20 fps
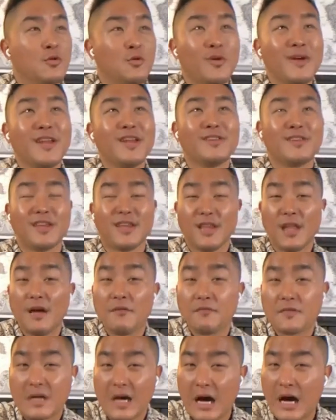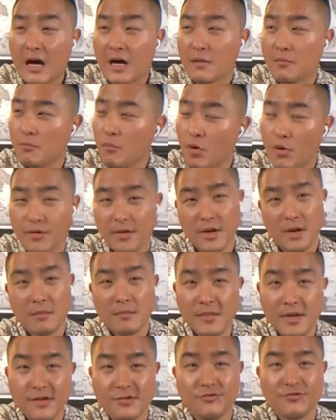We need to love God more than
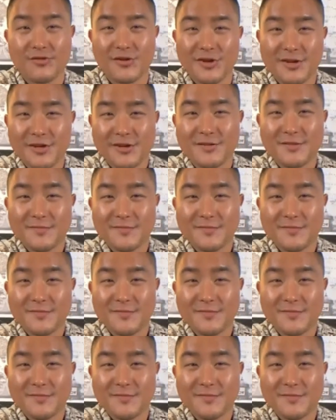our ministry.